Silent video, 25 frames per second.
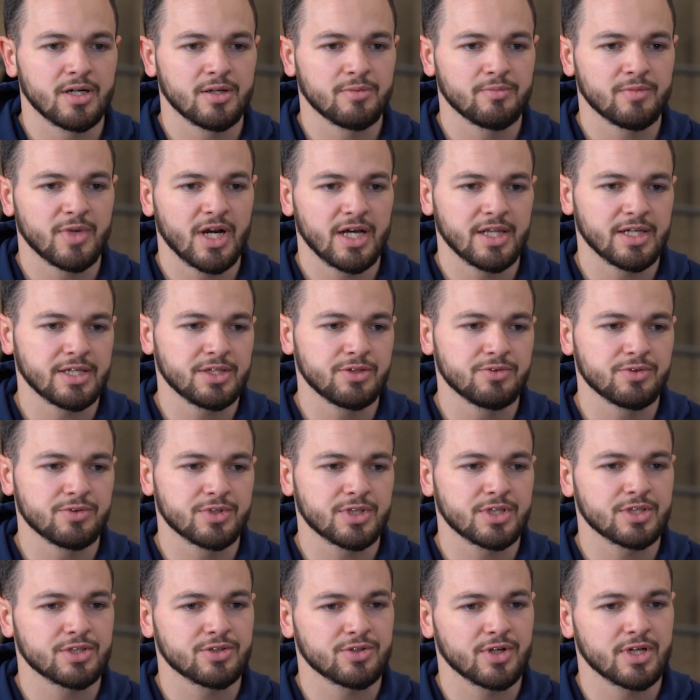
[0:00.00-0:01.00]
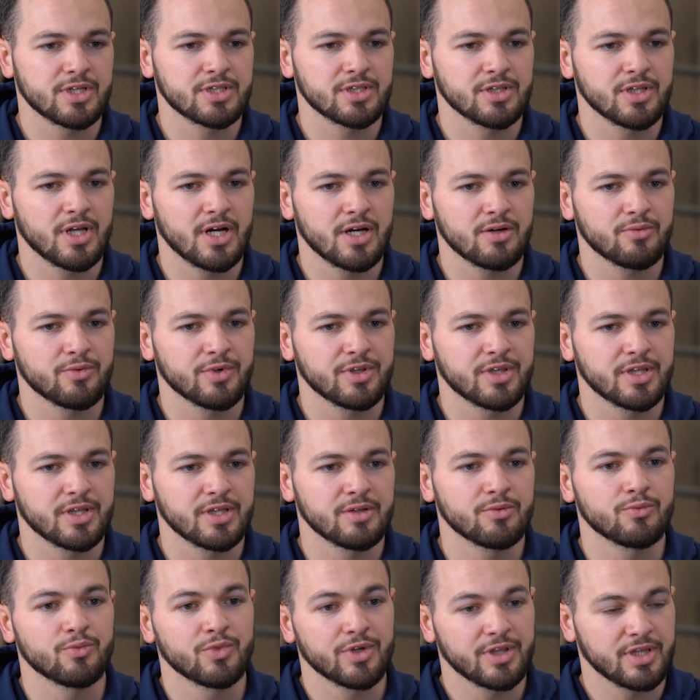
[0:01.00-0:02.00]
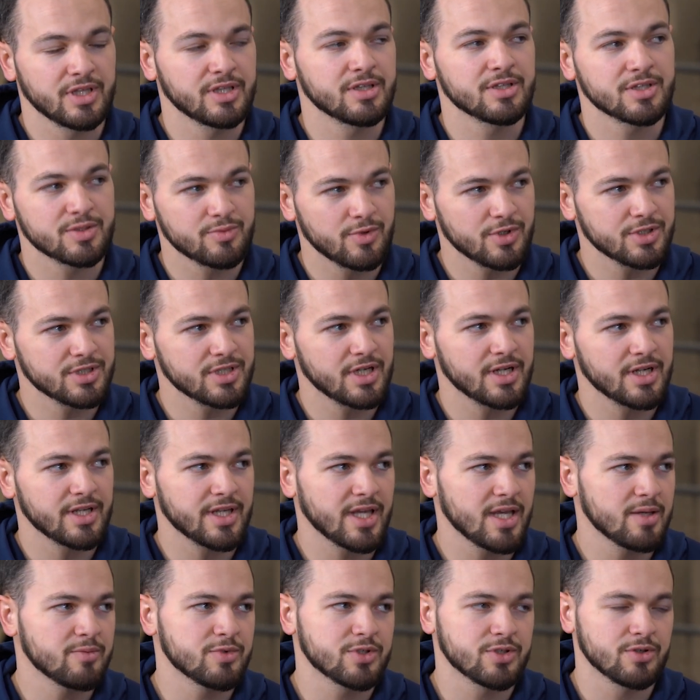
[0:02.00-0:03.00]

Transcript: I like to use constraints a lot within the small sided game.